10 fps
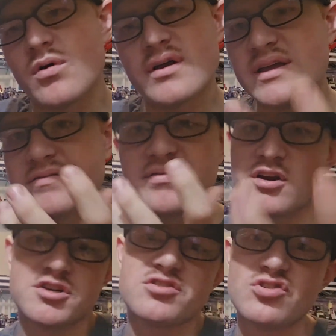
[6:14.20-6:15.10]
if they're
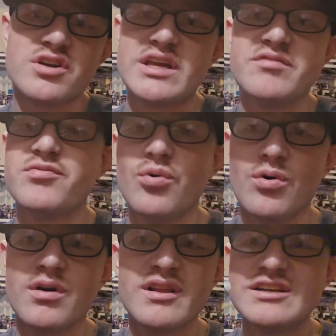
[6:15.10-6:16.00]
just looking
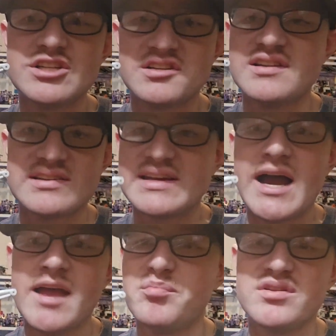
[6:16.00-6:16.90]
for just this guy
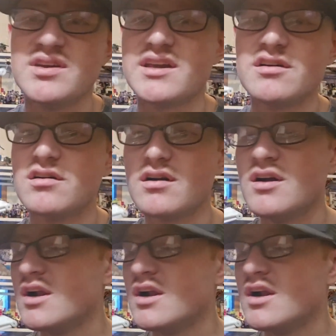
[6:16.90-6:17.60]
in particular.